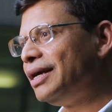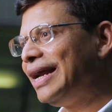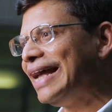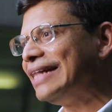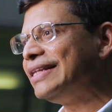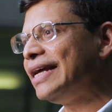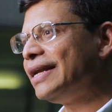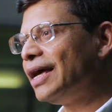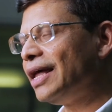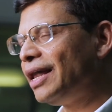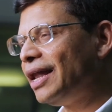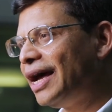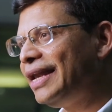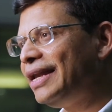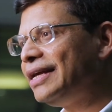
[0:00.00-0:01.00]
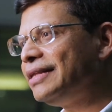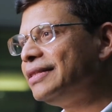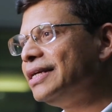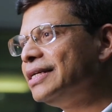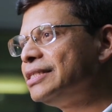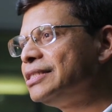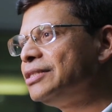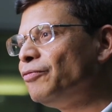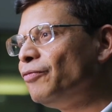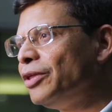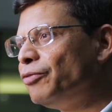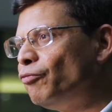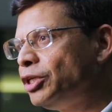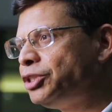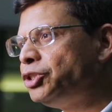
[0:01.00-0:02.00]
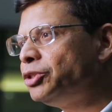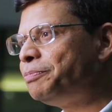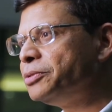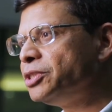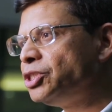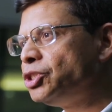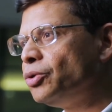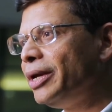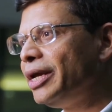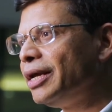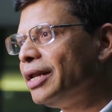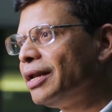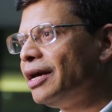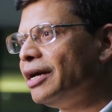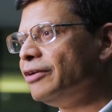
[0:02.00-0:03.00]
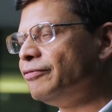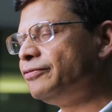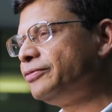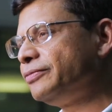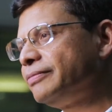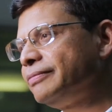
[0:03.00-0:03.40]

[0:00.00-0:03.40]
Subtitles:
and then aligning this with what you're pursuing in life.